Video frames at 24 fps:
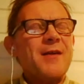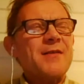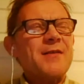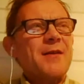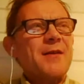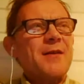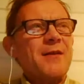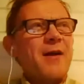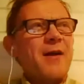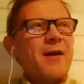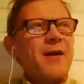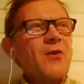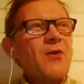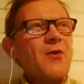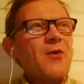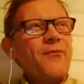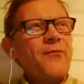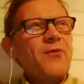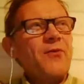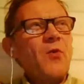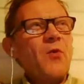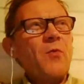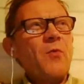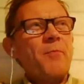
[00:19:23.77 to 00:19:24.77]
there is so
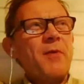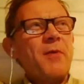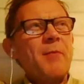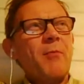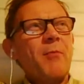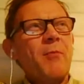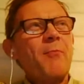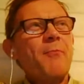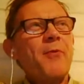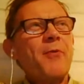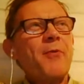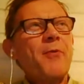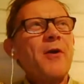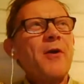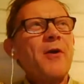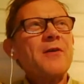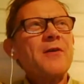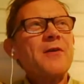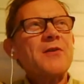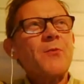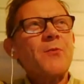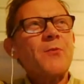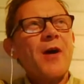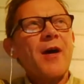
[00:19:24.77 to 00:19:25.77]
few people per
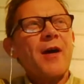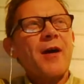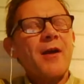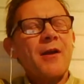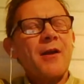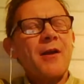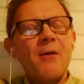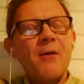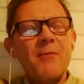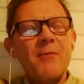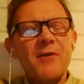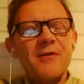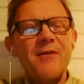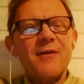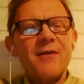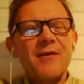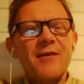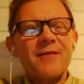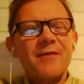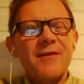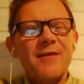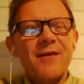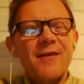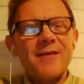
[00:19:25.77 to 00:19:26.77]
square kilometer
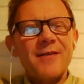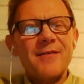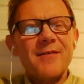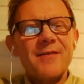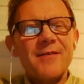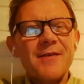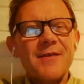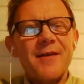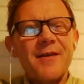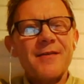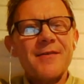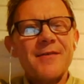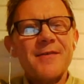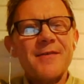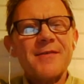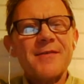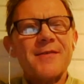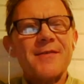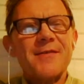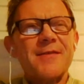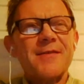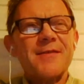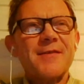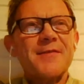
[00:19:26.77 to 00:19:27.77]
in the
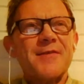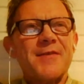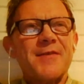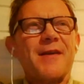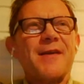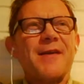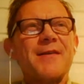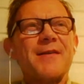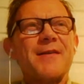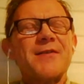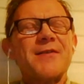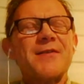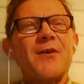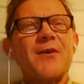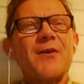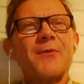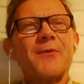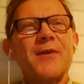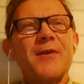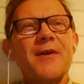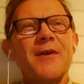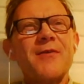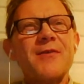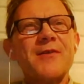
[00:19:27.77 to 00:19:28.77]
city, so
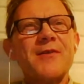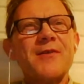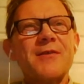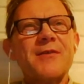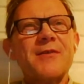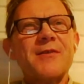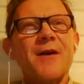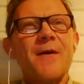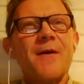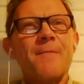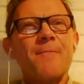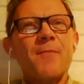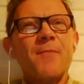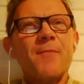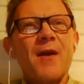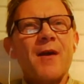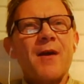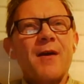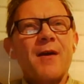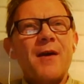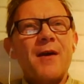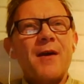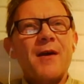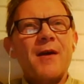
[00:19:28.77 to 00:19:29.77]
there is
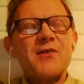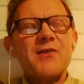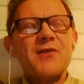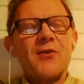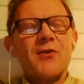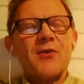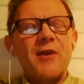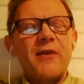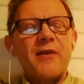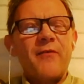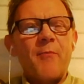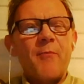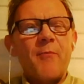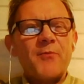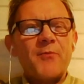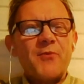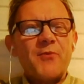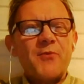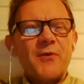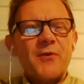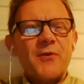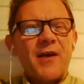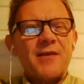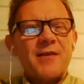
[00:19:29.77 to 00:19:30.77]
it's not even
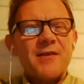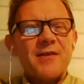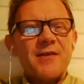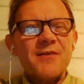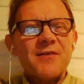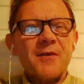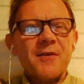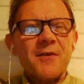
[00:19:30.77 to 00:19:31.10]
populated.